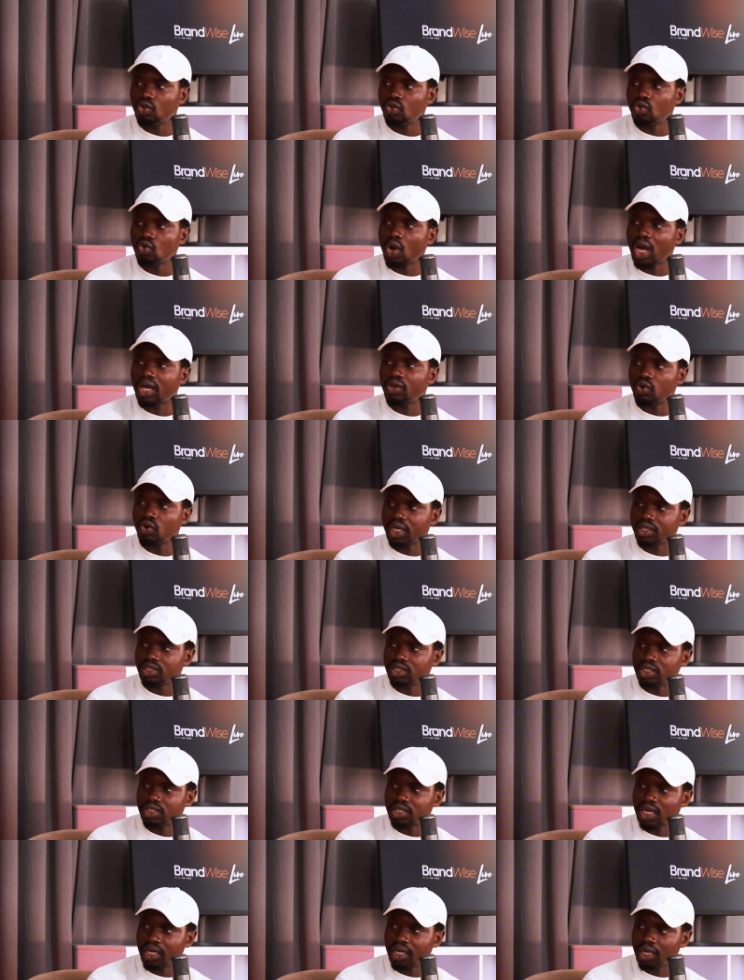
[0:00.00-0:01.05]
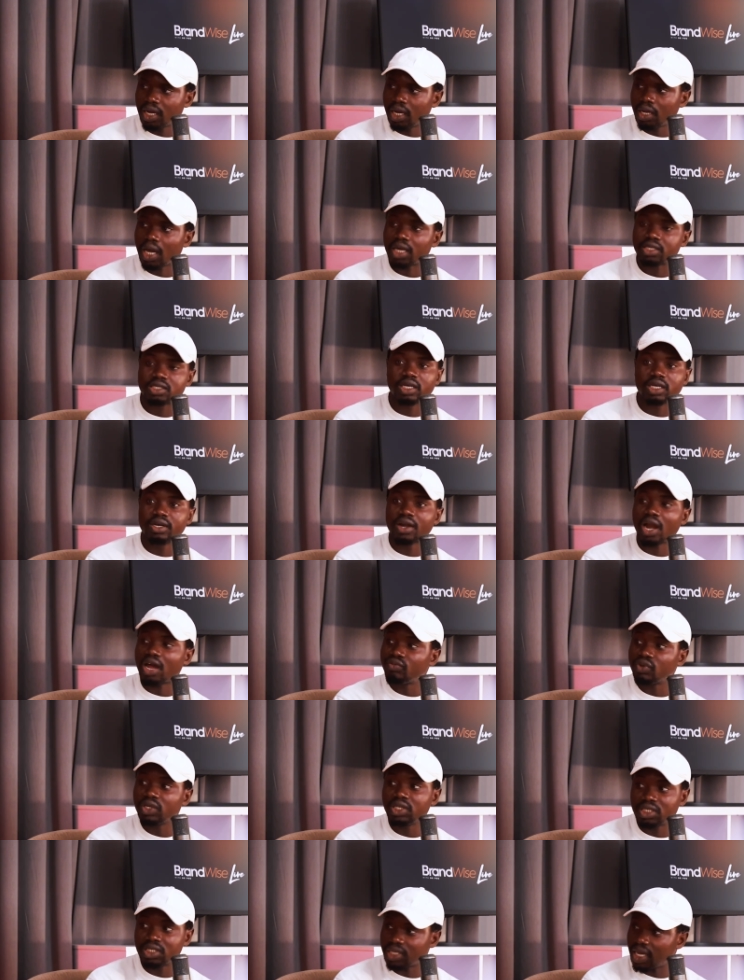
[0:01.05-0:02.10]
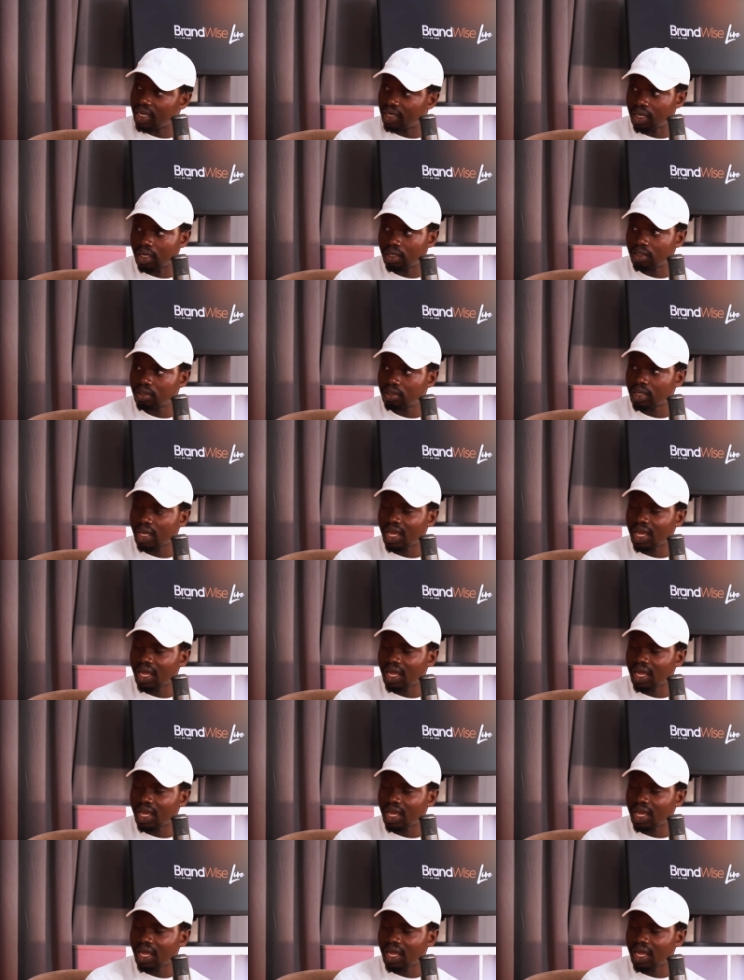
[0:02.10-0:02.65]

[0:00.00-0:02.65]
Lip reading: UI UX designer, as a graphic designer,